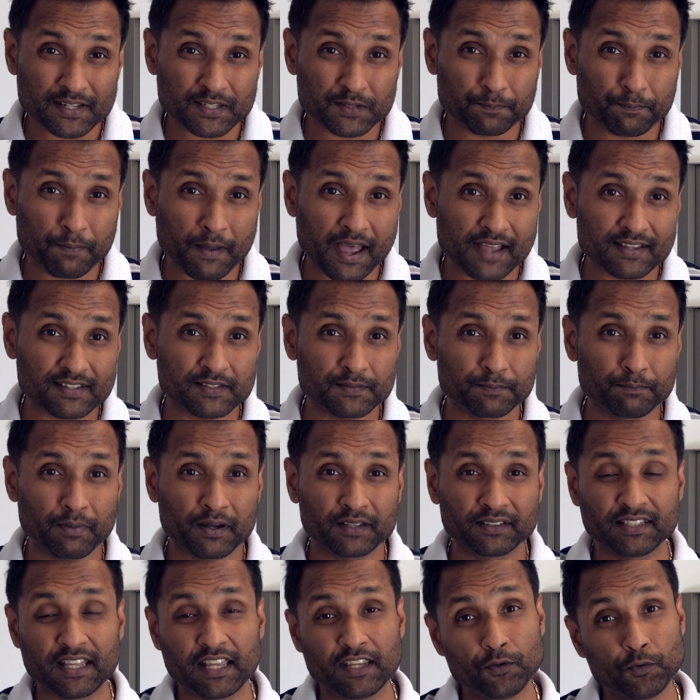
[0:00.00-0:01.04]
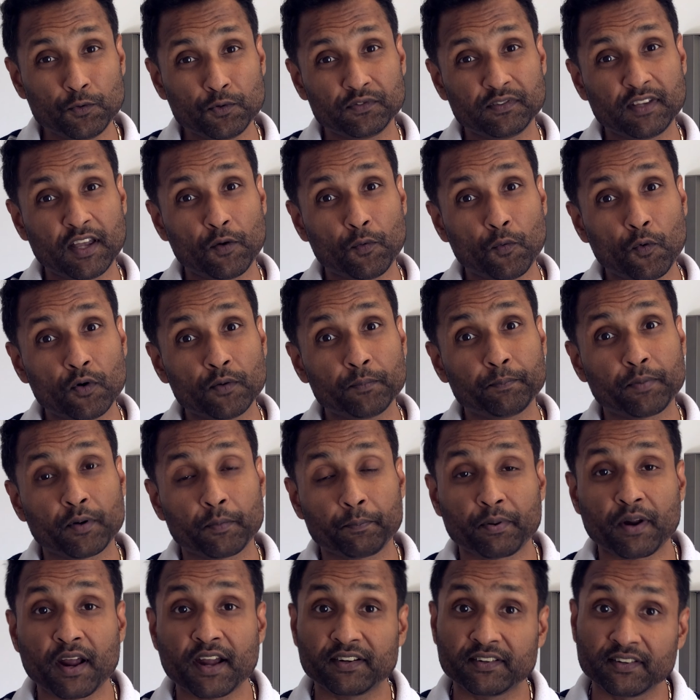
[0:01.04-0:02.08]
specs, but they use their own
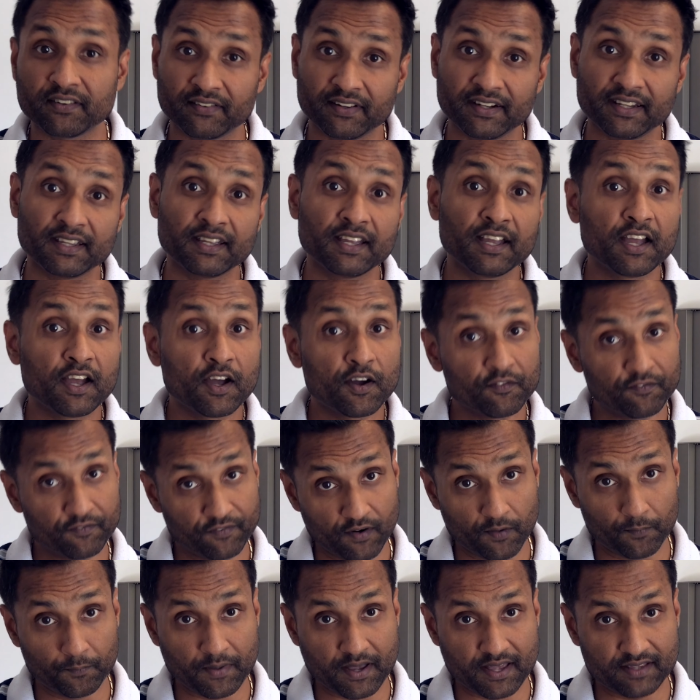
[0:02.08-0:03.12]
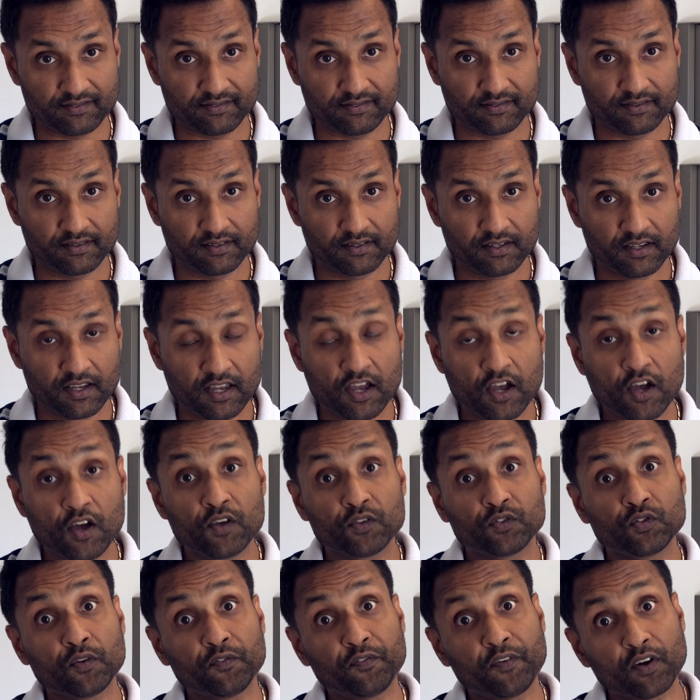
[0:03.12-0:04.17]
proprietary firmwares.
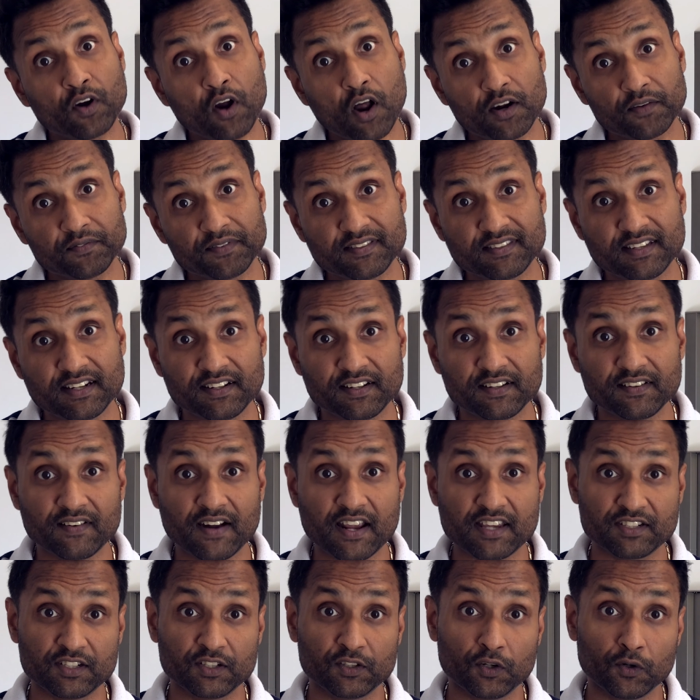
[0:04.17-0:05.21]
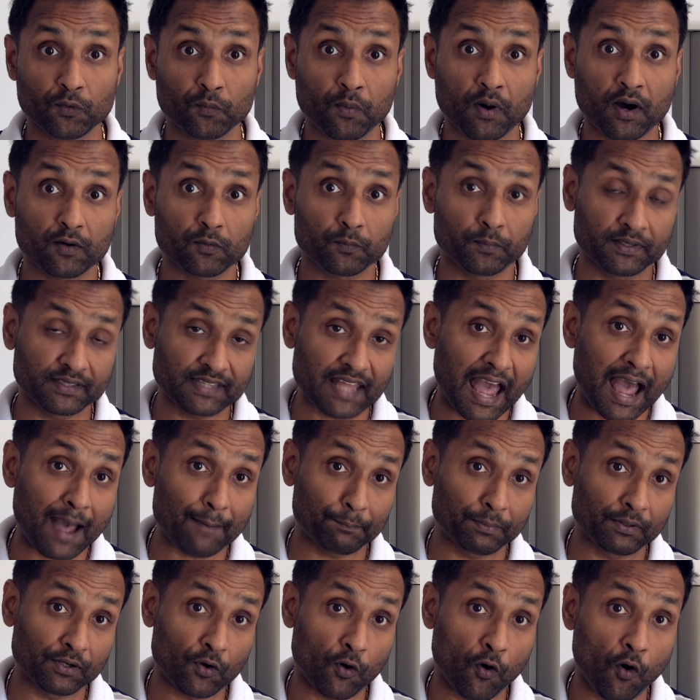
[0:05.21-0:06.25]
So for all of this integration to work with
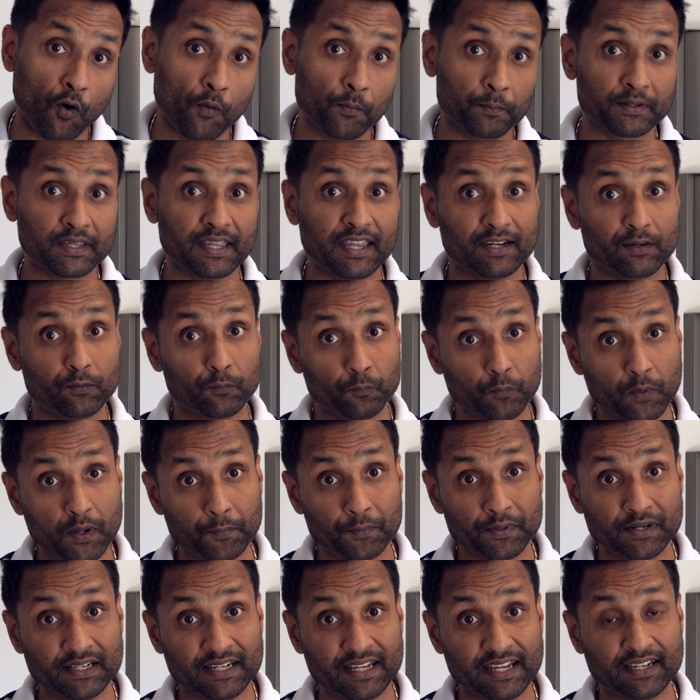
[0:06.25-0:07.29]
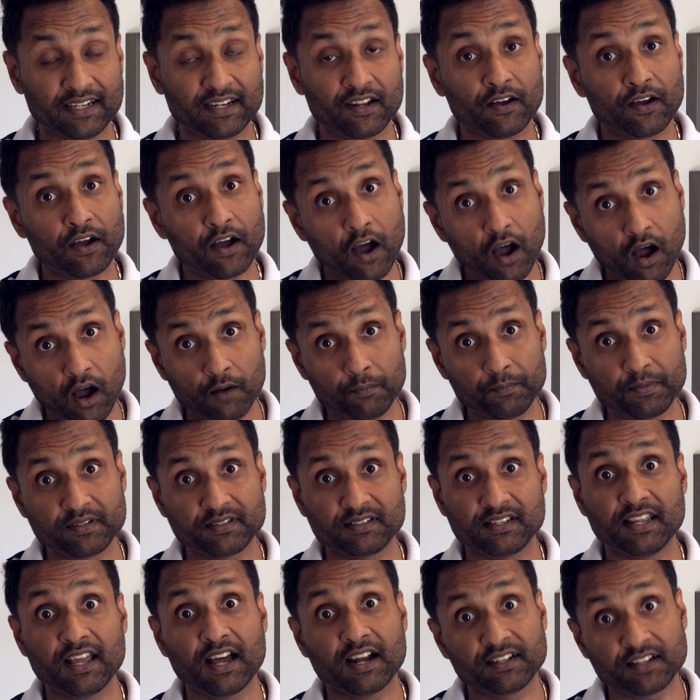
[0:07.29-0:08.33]
Apple HomeKit, we will need
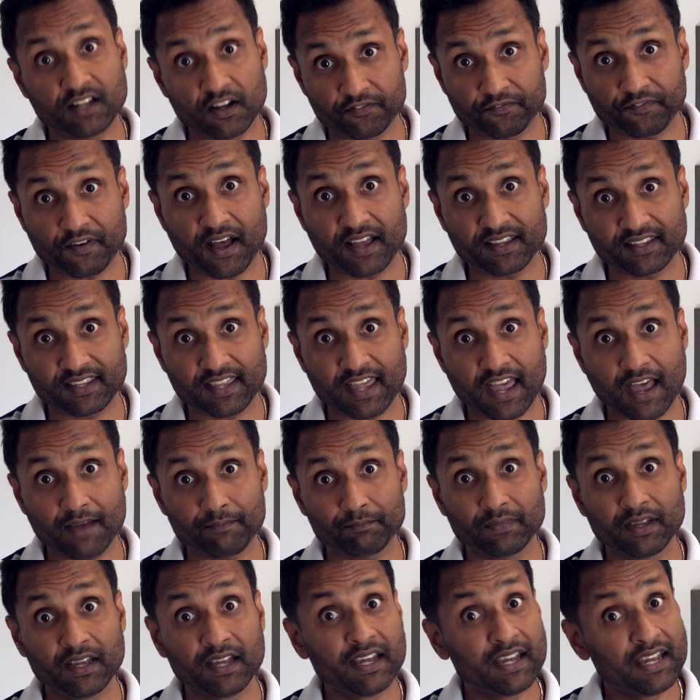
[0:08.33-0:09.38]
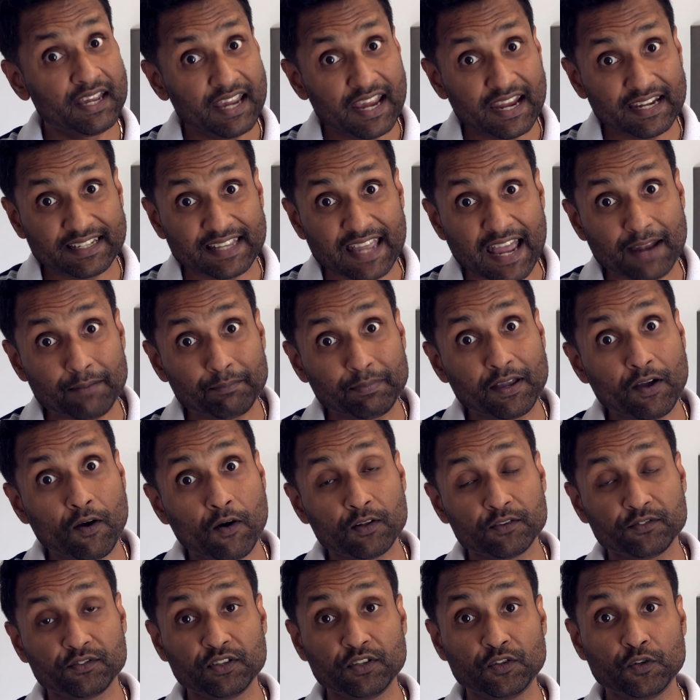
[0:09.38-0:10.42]
obviously a Dafang cam. It can be
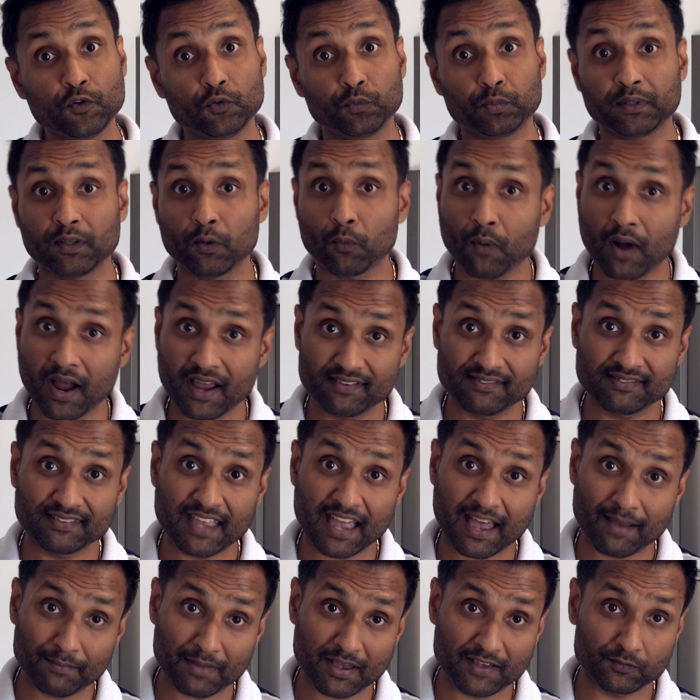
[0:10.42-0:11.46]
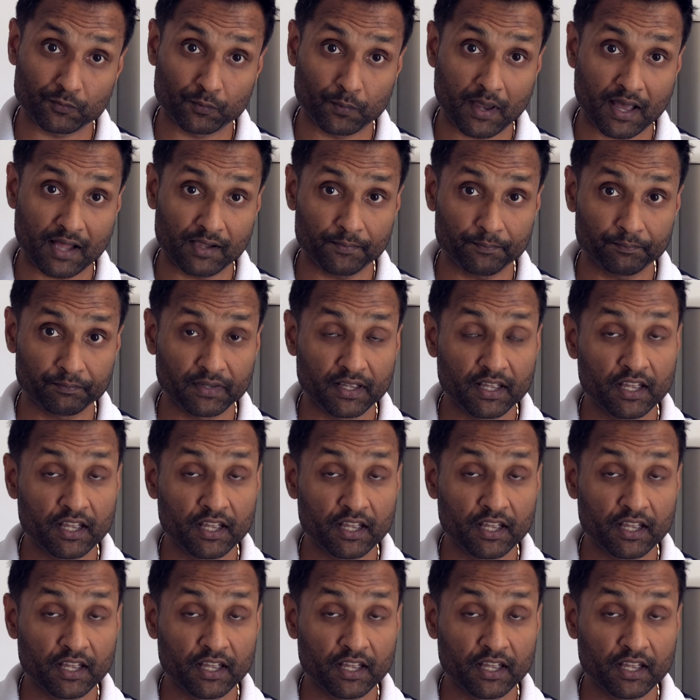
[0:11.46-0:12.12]
also used with a Wyze cam as well.